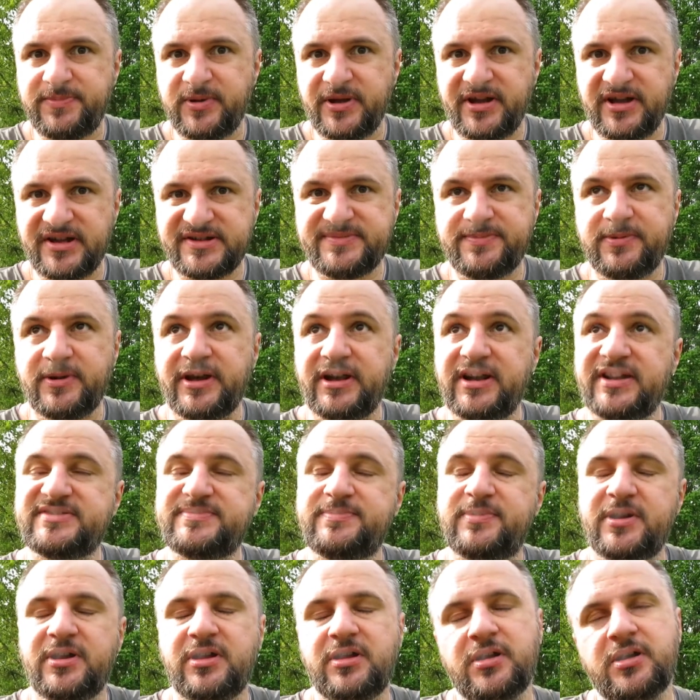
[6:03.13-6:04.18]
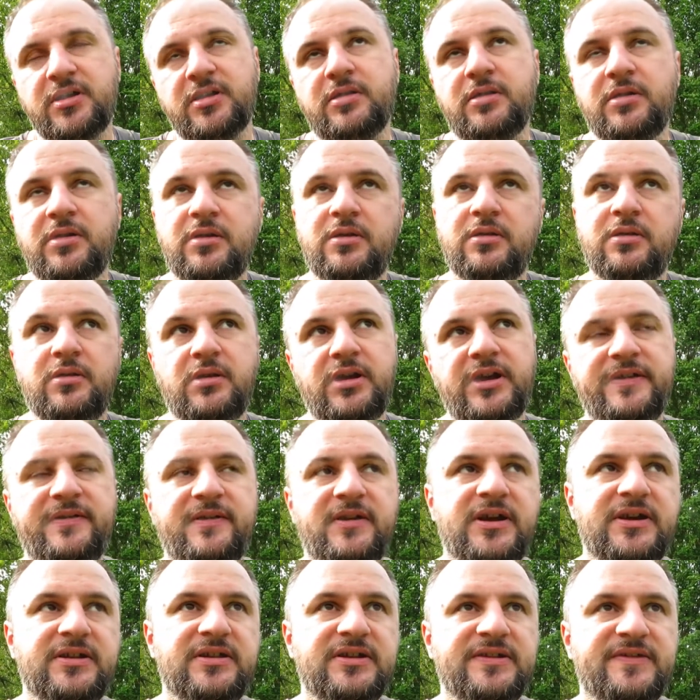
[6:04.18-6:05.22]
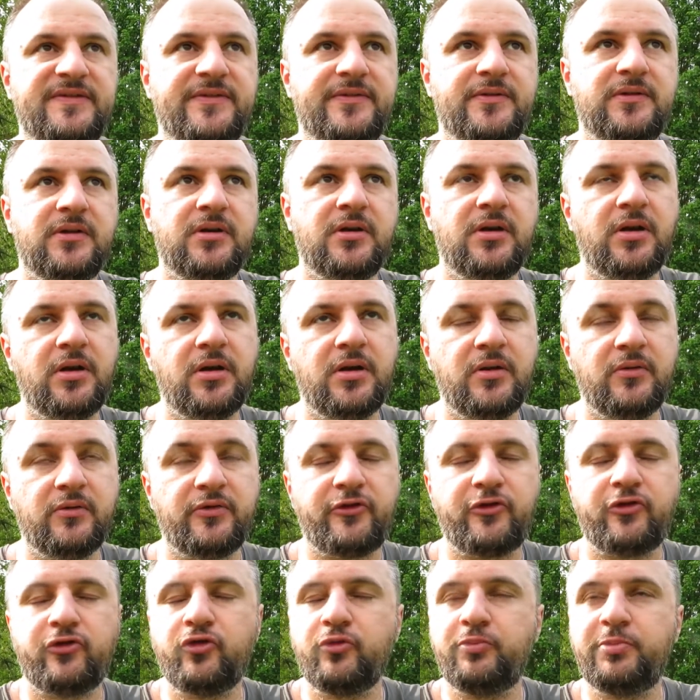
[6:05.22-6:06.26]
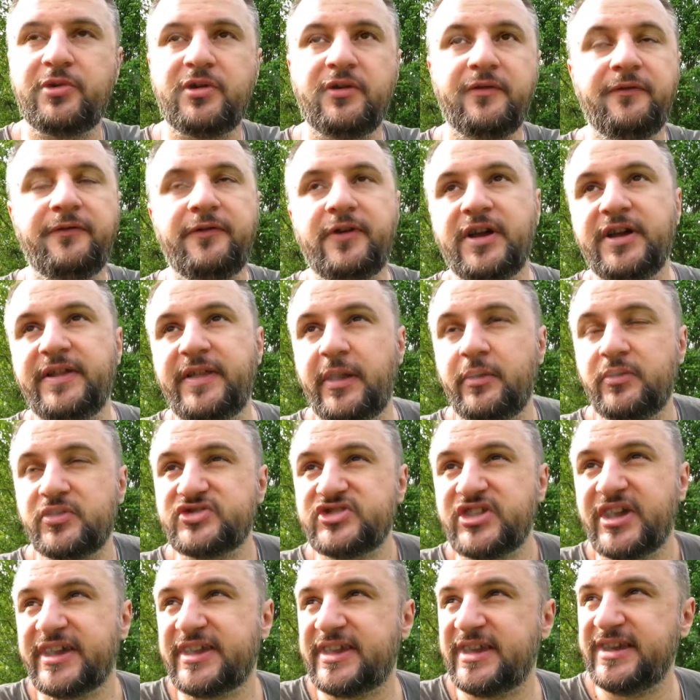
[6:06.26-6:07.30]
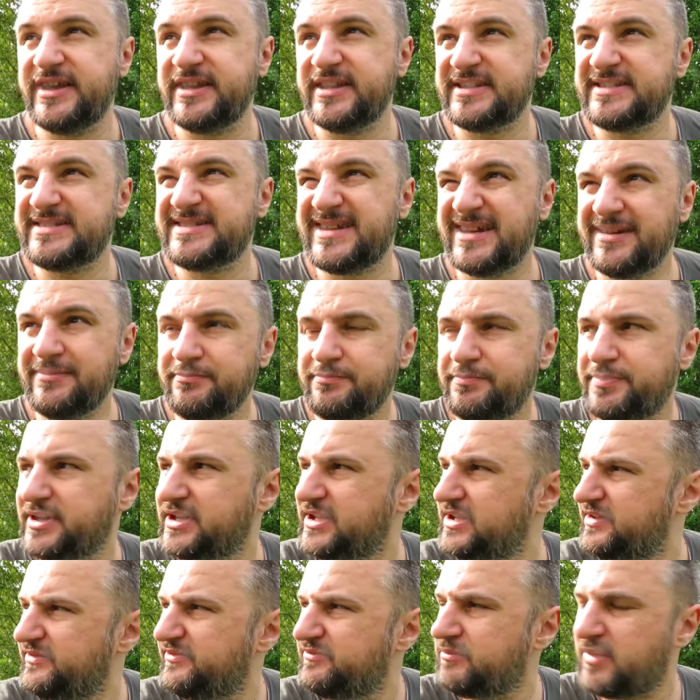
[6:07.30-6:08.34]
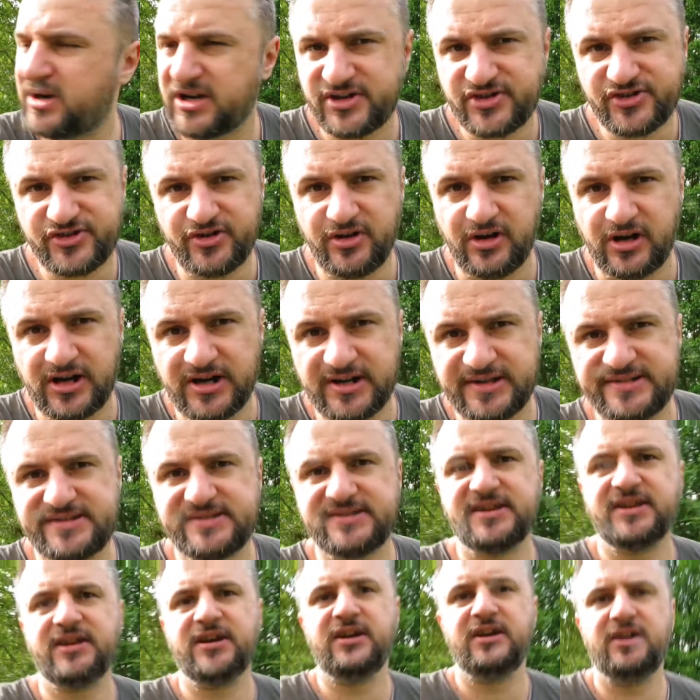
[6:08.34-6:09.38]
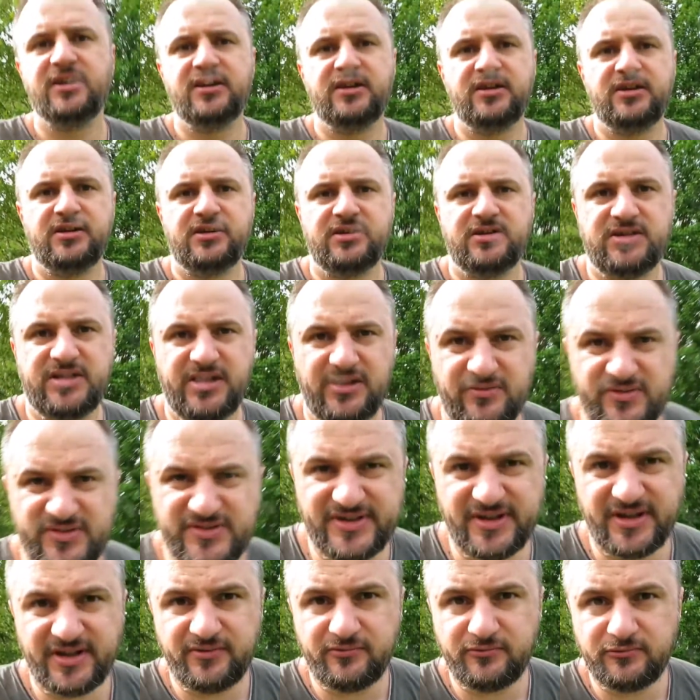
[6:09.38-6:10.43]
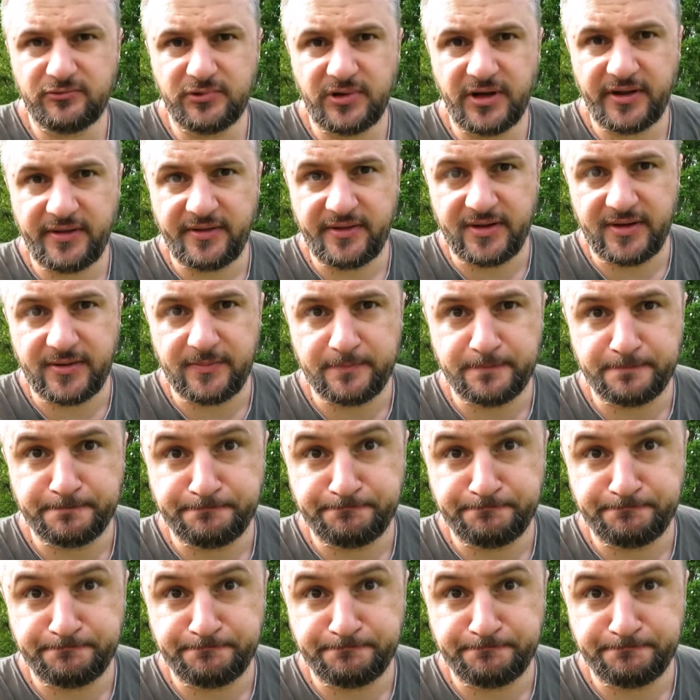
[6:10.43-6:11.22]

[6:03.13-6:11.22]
play. All right, Dad, I was super afraid. I was like in a temple of martial arts, and I was unworthy.